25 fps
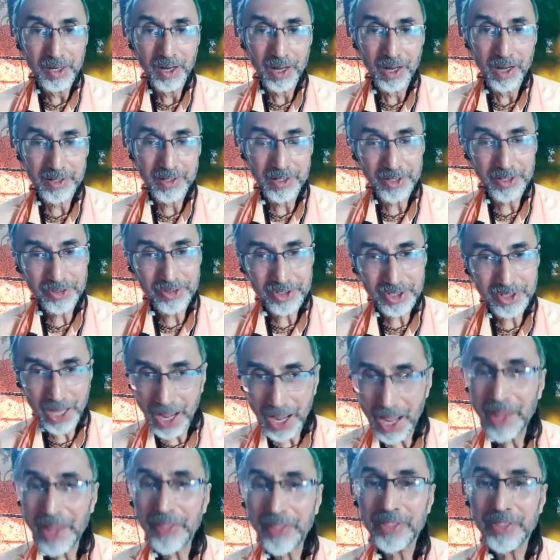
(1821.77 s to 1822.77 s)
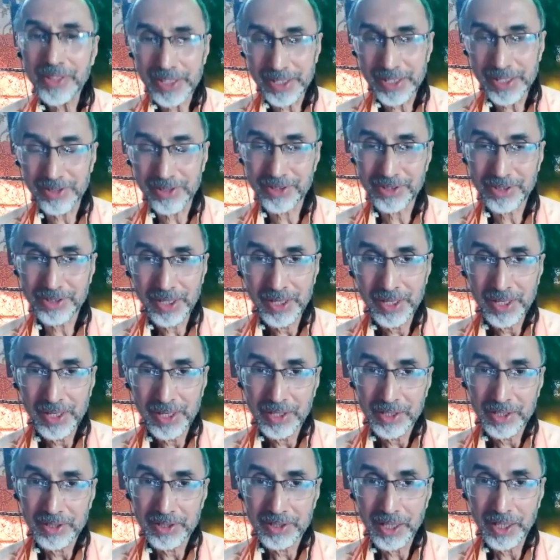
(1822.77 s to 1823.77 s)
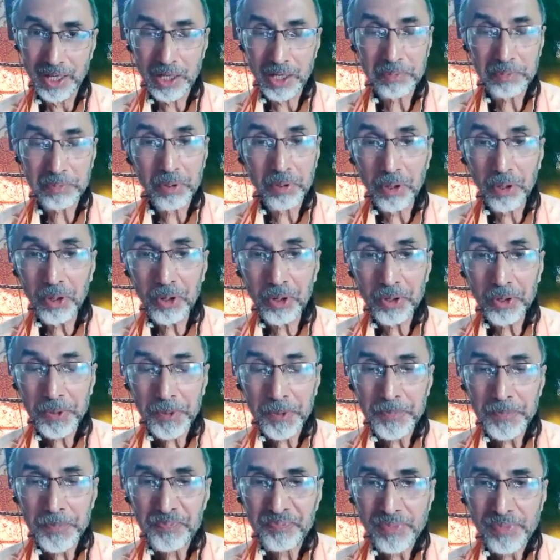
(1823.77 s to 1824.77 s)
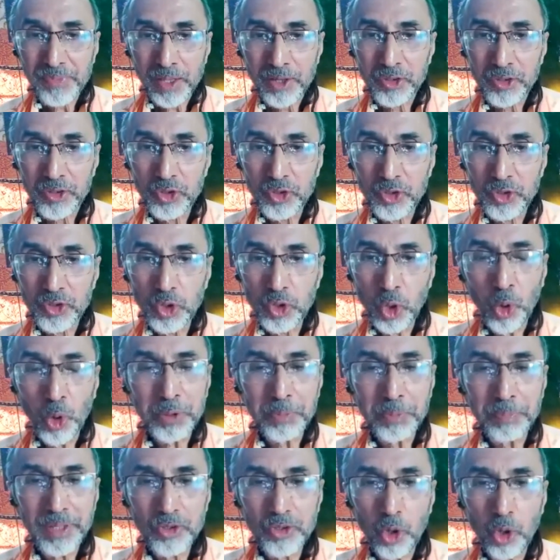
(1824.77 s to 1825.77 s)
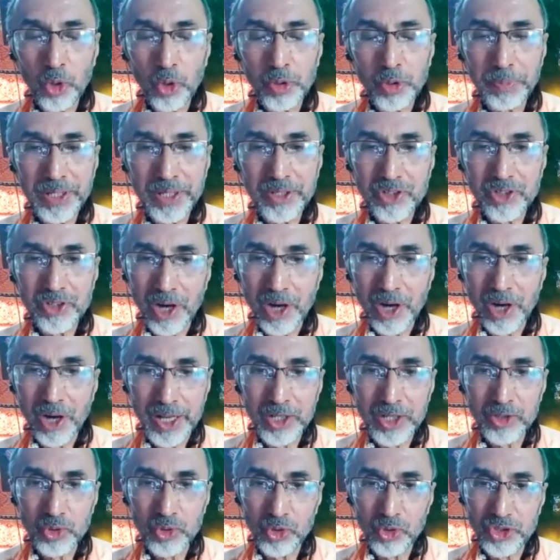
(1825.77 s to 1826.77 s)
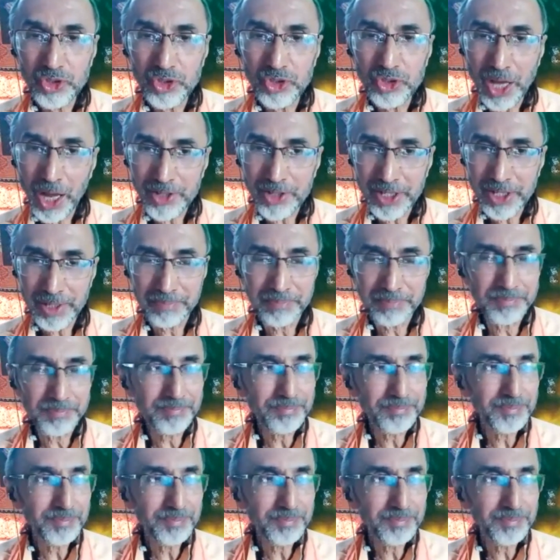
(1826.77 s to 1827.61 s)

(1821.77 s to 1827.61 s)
Understand this. Therefore, don't be trying to judge him